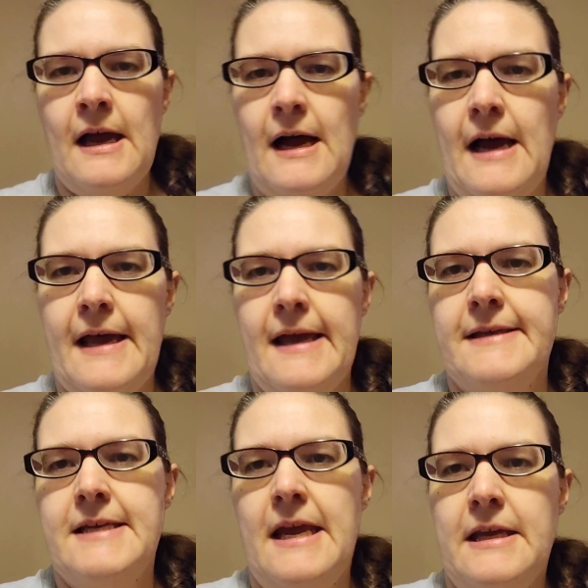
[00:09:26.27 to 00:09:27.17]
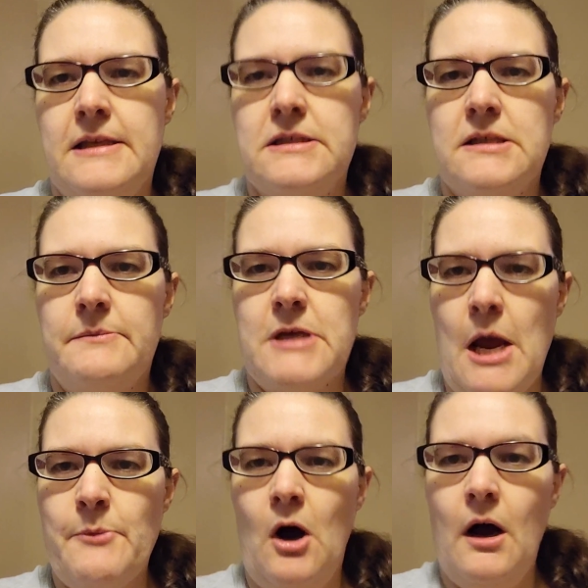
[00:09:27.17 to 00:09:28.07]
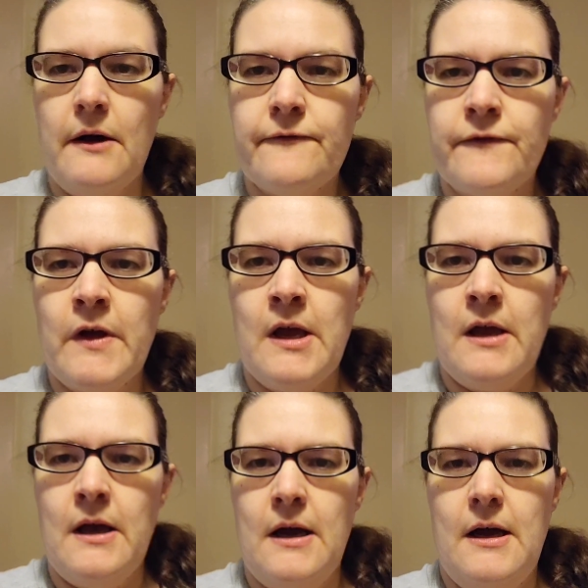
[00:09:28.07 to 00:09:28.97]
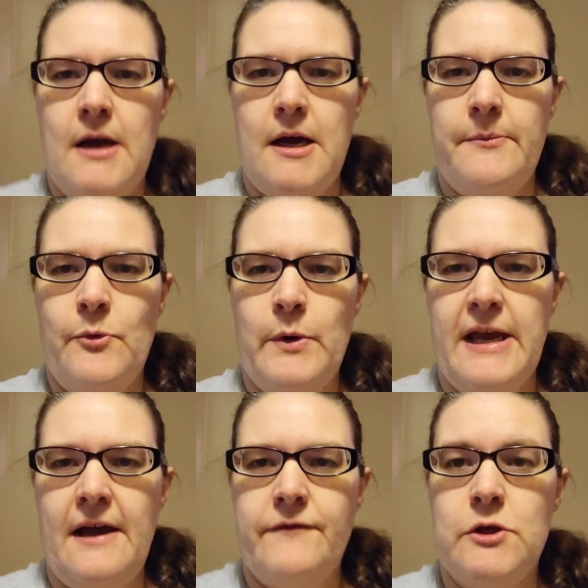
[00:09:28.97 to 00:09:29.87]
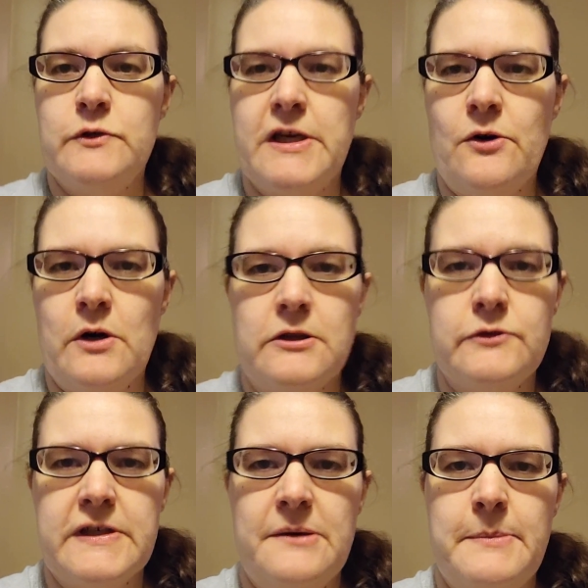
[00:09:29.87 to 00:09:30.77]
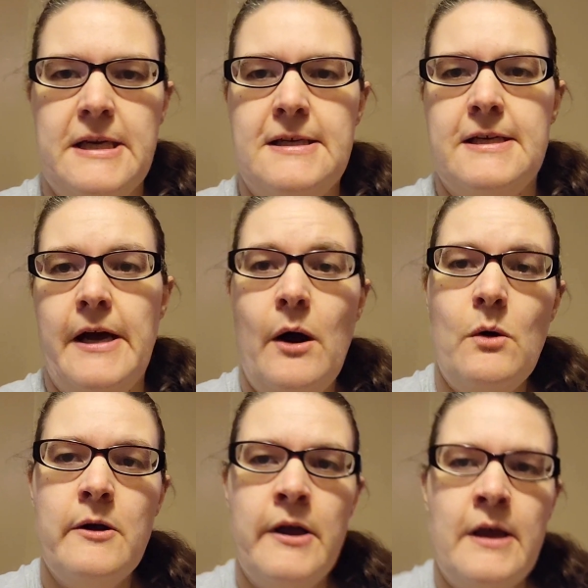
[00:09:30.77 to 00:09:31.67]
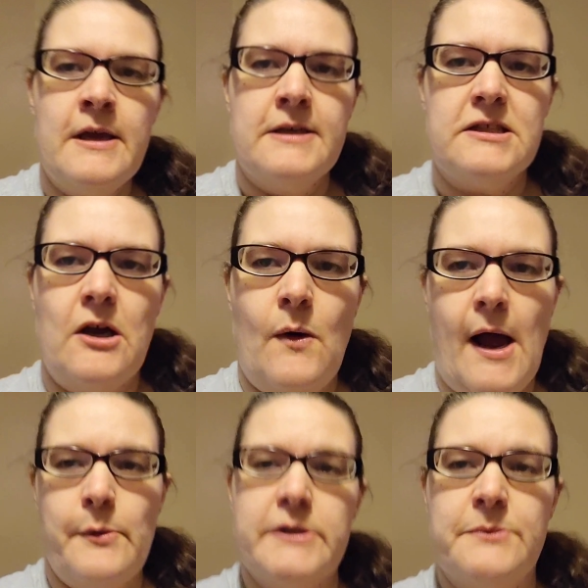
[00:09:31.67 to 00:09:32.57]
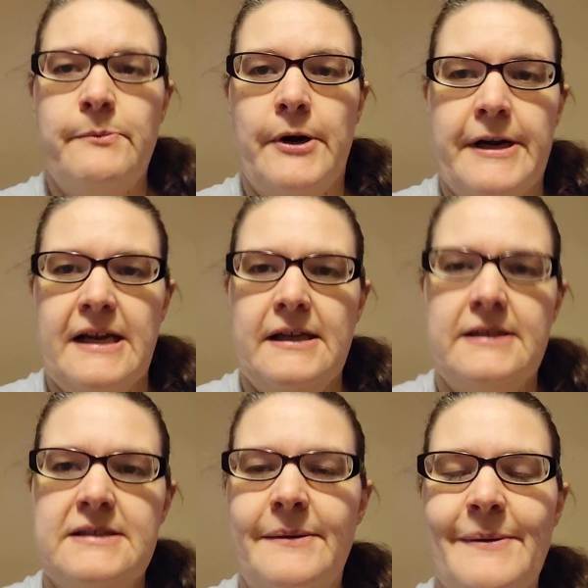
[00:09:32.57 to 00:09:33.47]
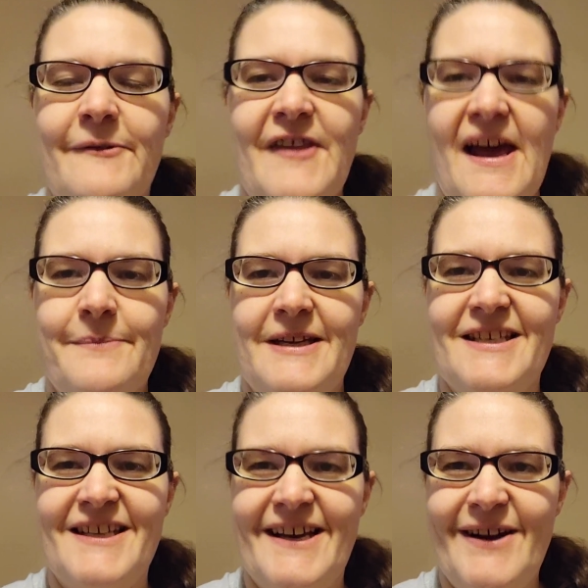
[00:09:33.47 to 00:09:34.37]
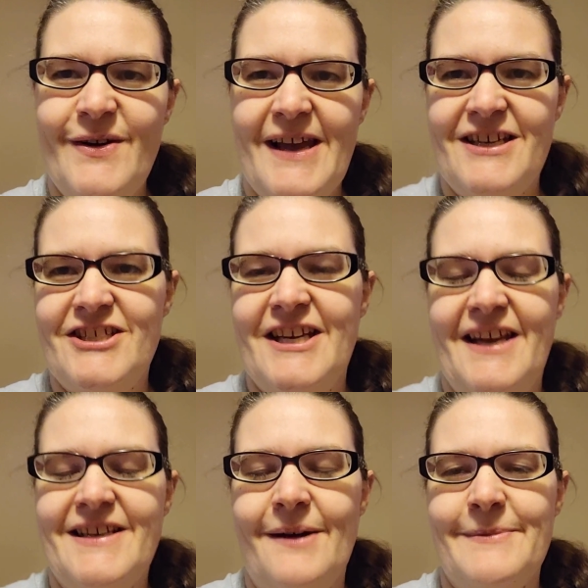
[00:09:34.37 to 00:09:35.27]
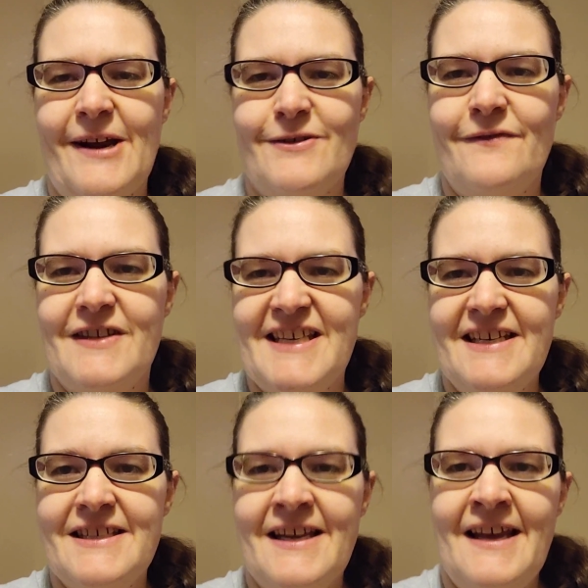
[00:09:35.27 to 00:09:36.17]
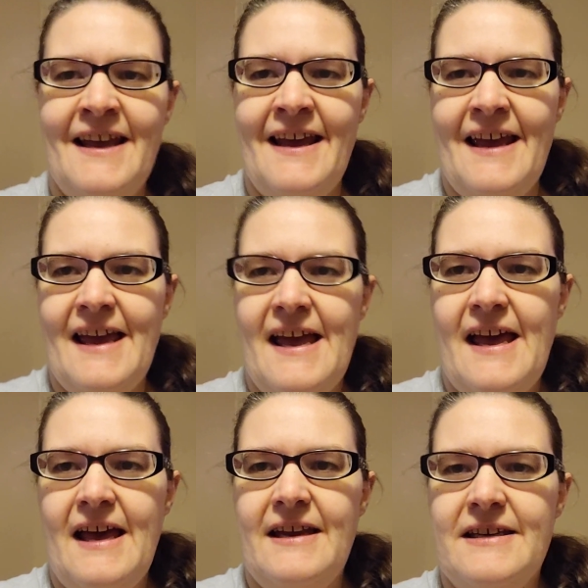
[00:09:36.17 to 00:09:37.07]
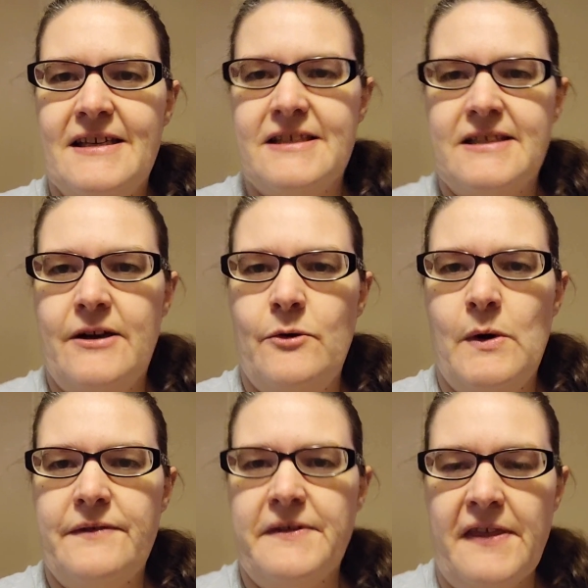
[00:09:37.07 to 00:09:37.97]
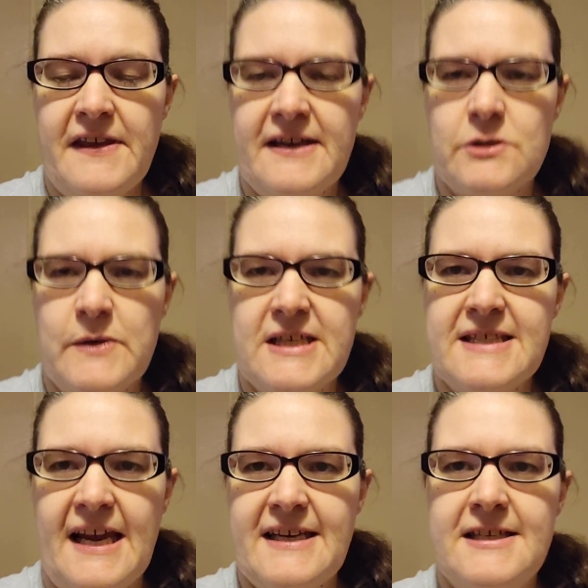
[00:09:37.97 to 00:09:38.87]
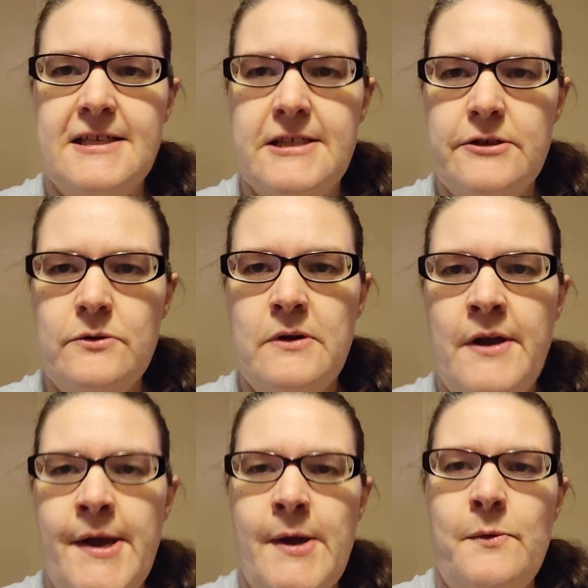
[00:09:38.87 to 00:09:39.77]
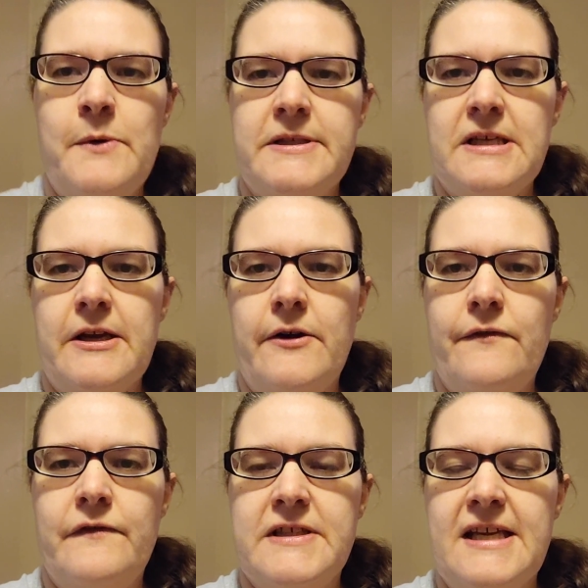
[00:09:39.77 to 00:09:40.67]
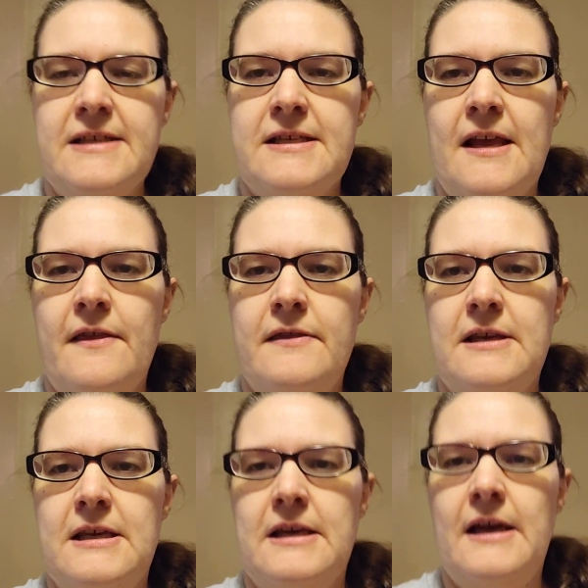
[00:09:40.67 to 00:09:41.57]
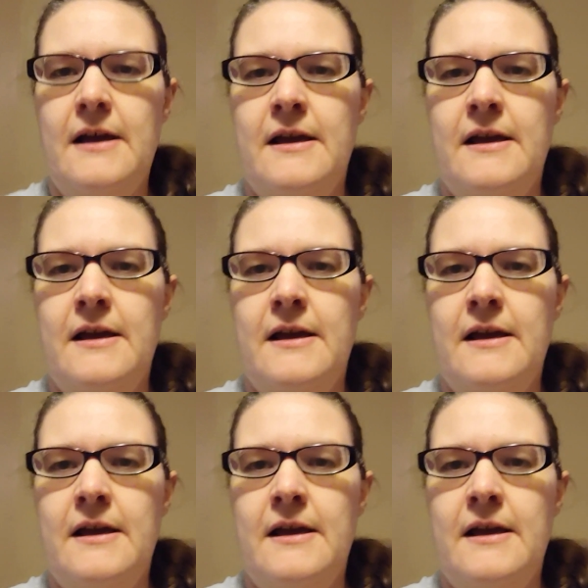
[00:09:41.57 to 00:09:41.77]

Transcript: I had taken some time off. We have use it or lose it PTO. So I was burning some of that PTO and she had come down to visit. And so one of the things we decided to do was go visit the